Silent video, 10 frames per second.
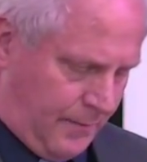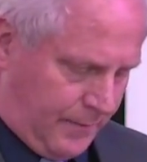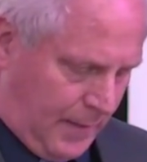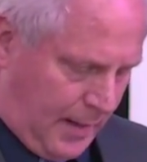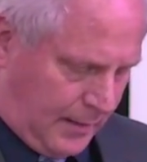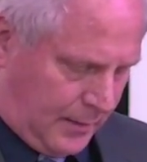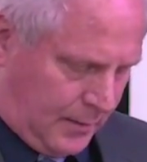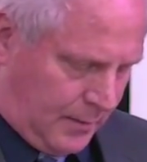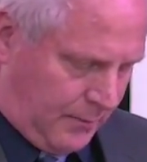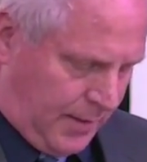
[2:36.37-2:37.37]
and
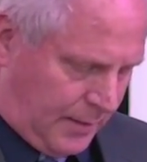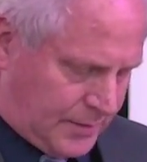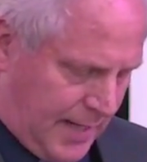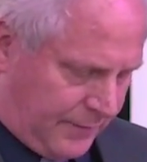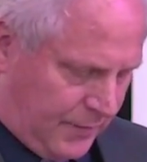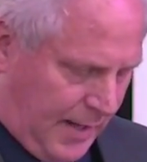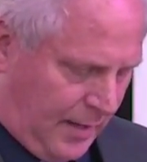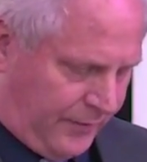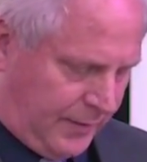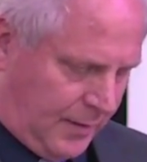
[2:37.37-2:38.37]
bills after
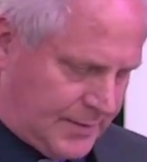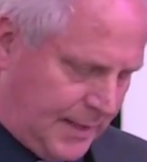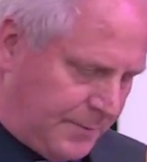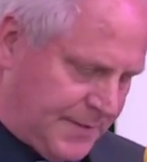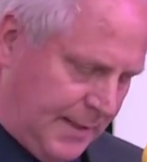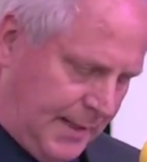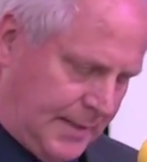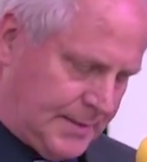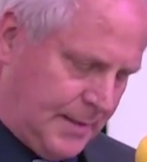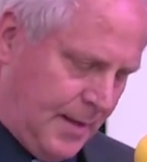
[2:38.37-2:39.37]
health care
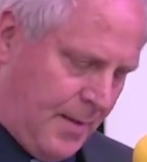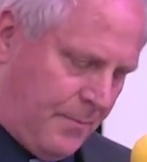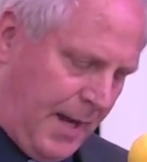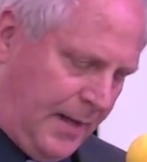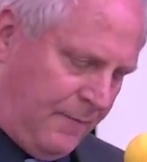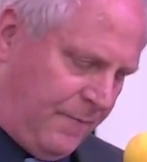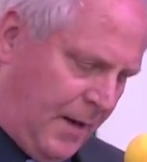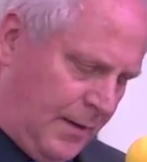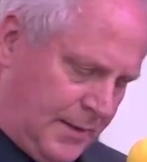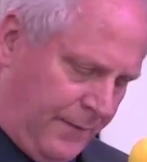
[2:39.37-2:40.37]
subsidies made it
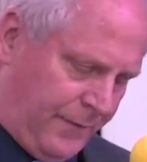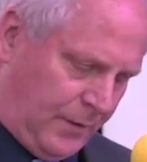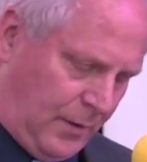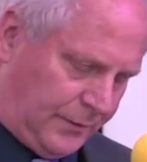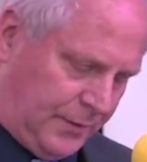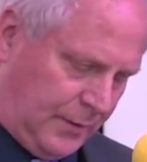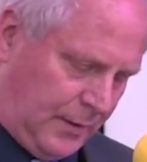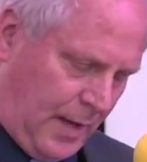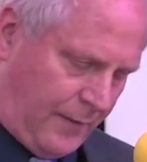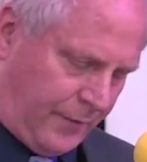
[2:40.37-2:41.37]
very difficult to
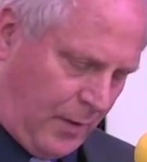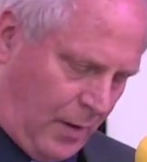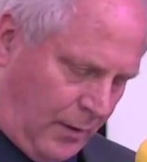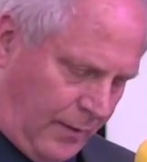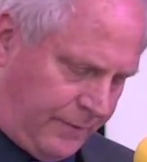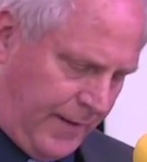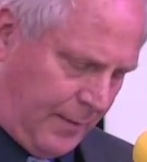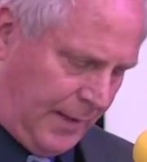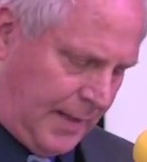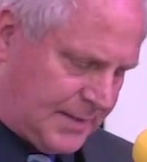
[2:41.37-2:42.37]
cover all our
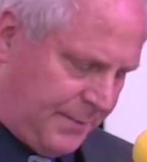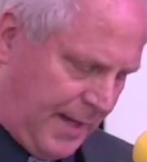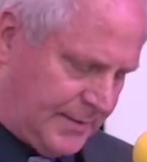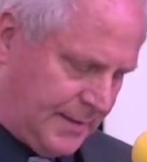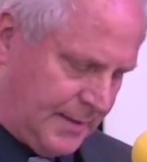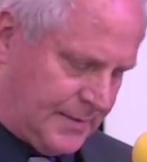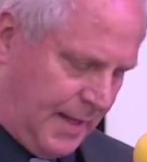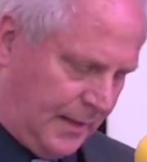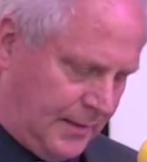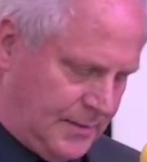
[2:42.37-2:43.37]
family expenses
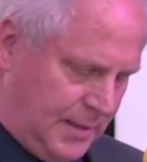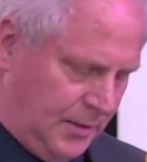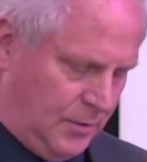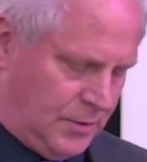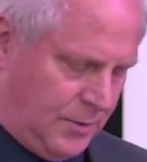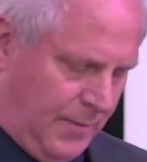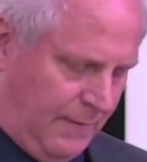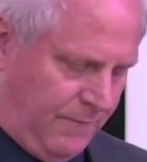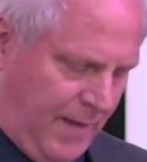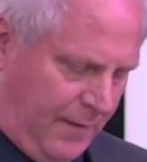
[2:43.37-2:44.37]
and continue to be
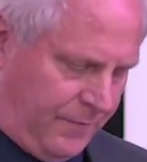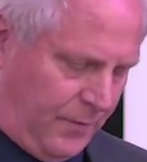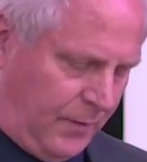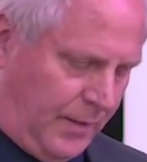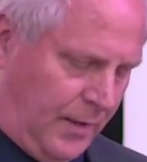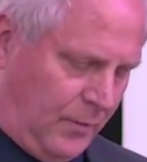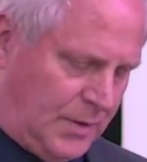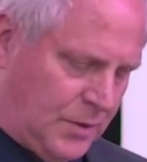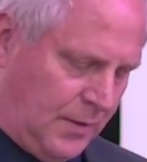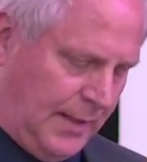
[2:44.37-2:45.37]
faithful in
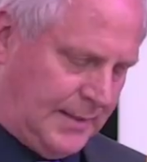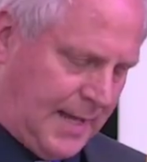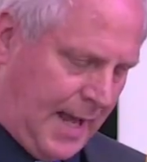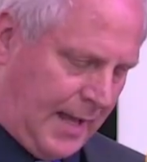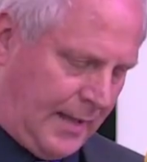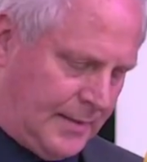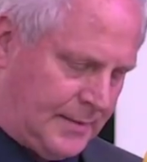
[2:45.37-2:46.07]
returning tithe